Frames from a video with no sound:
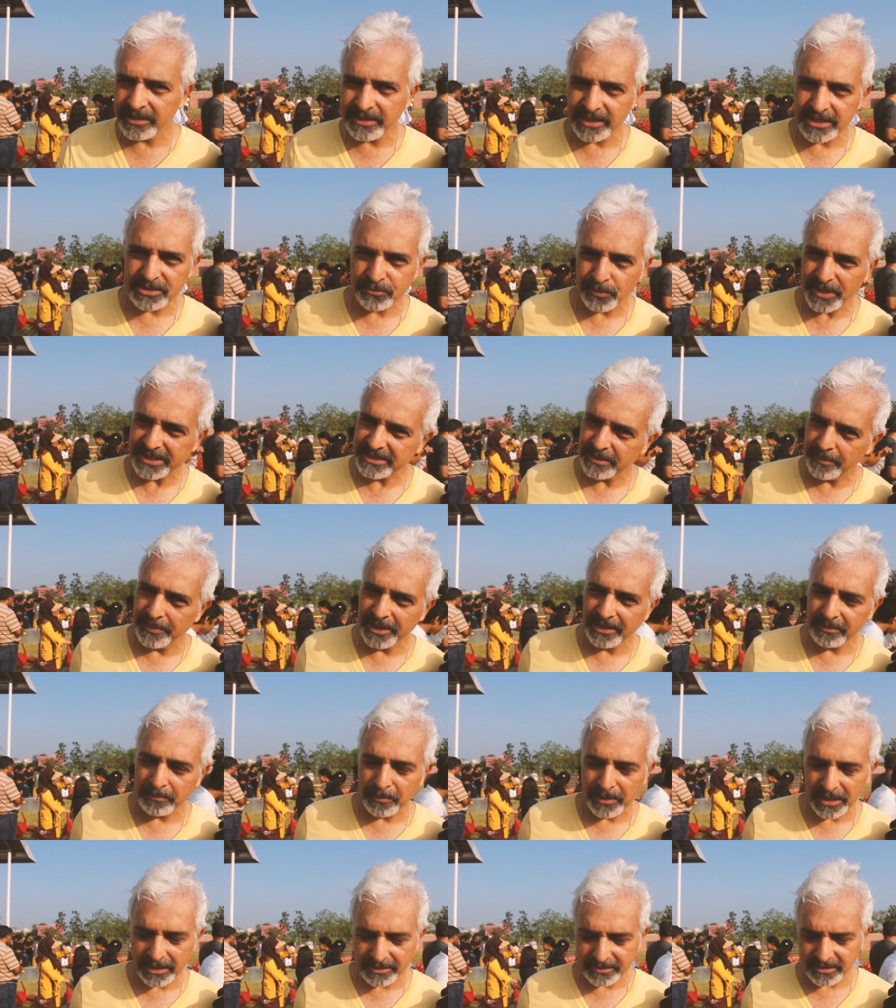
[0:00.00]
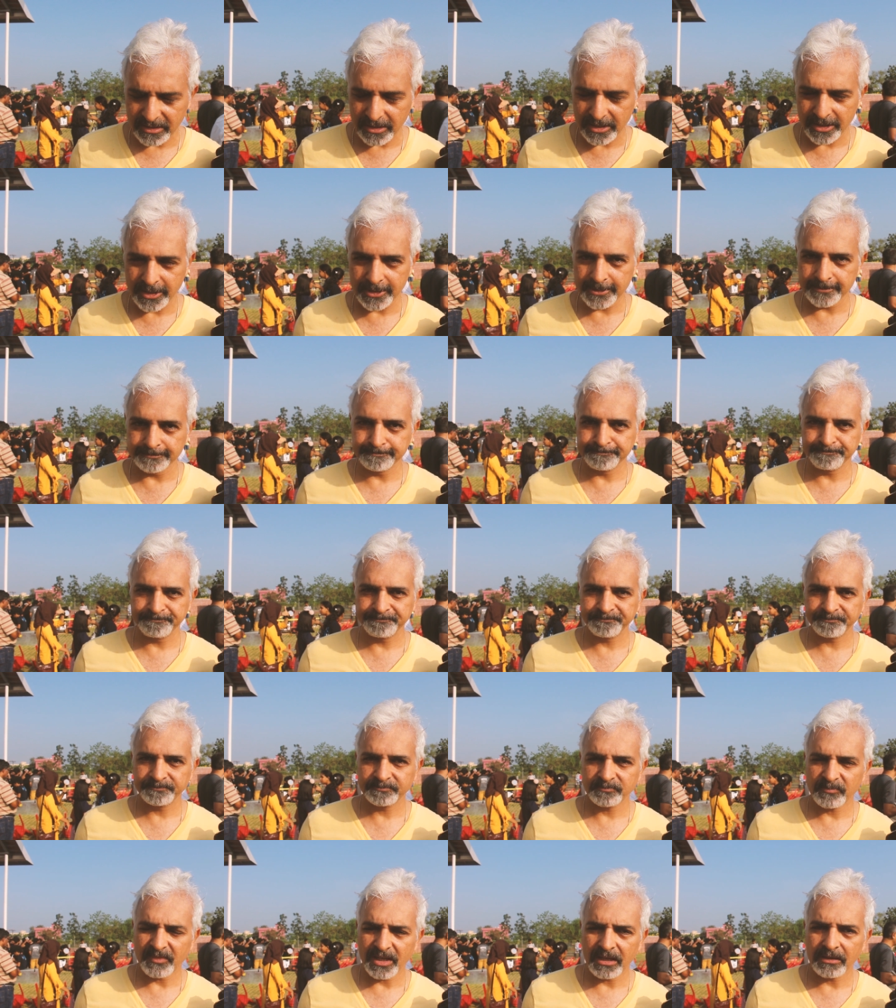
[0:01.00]
it is visible, but um,
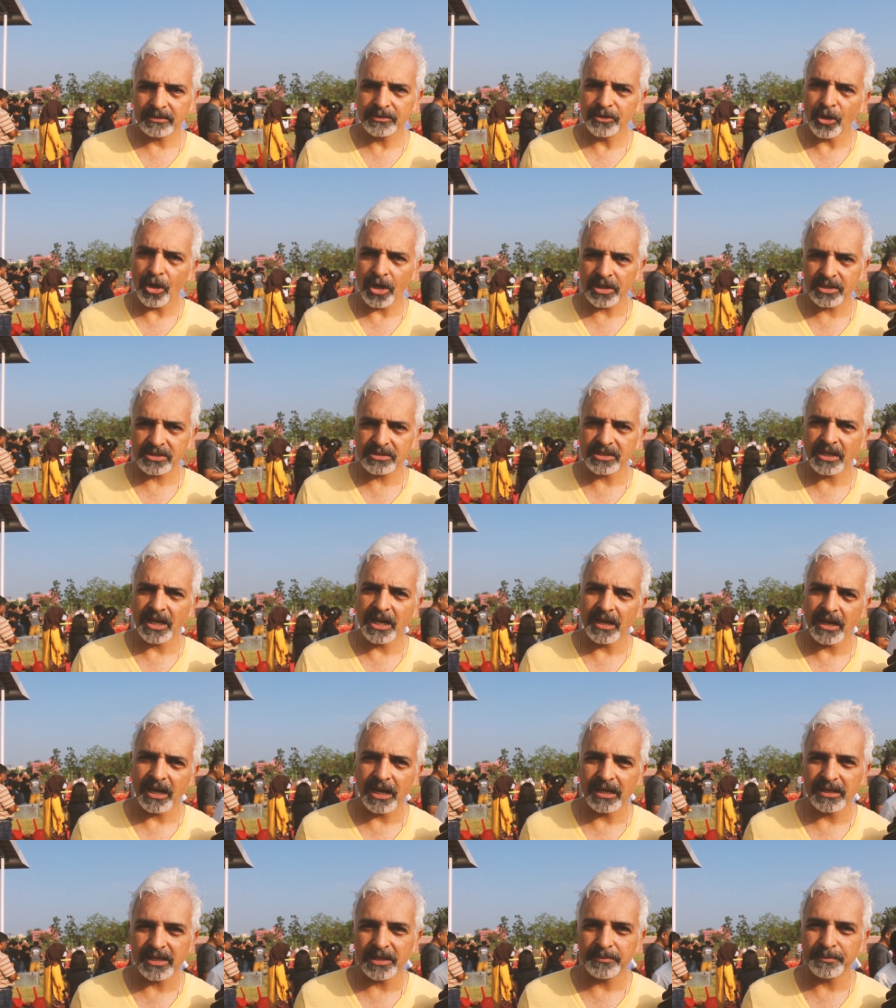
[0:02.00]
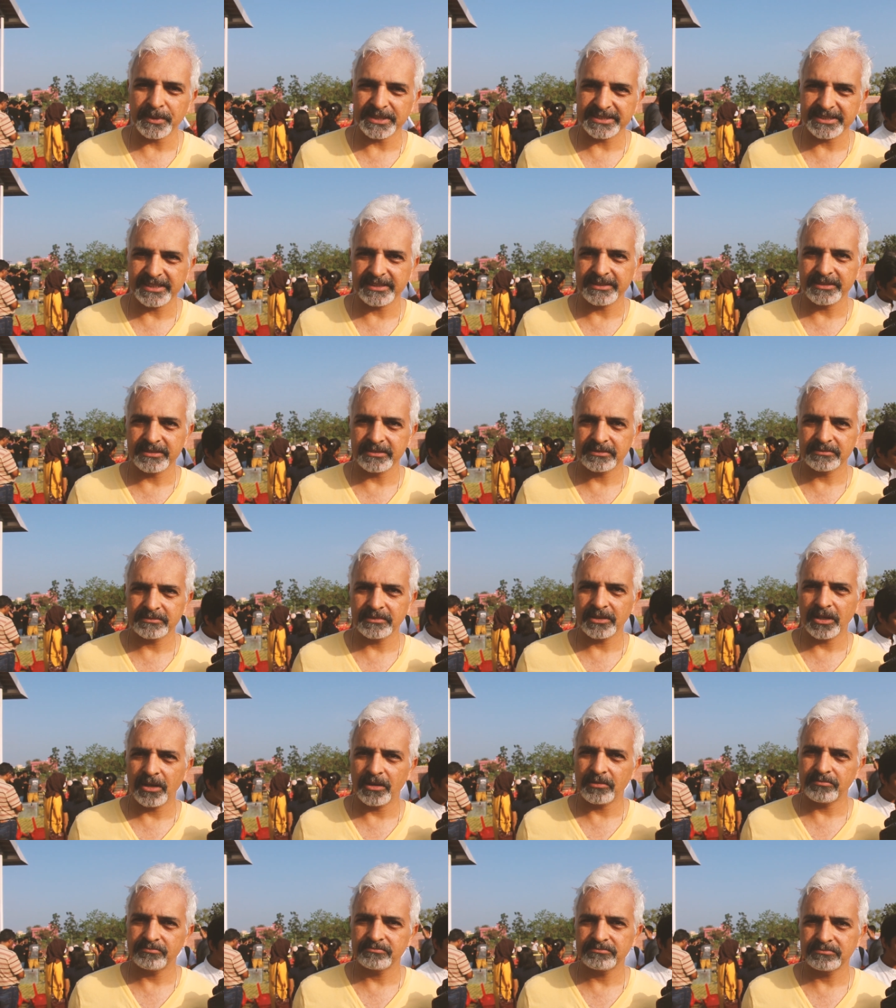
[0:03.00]
not uh, 100%.
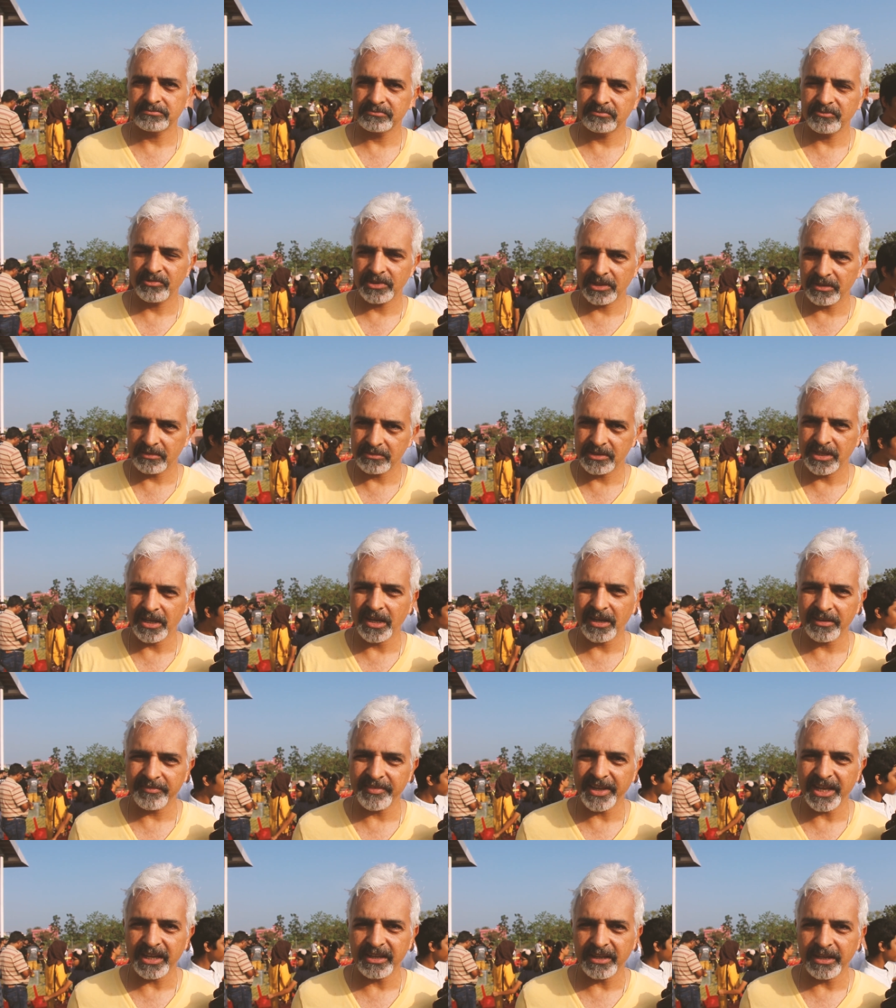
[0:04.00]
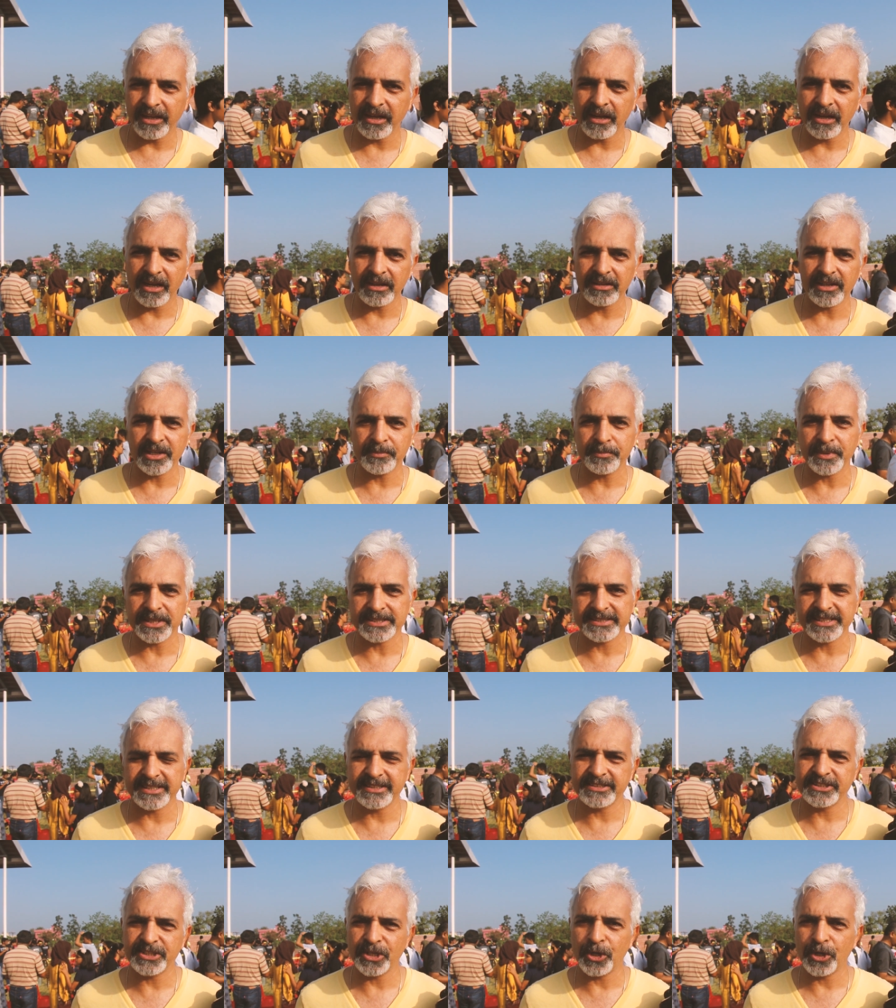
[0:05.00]
Uh, okay. Here we are near 100%.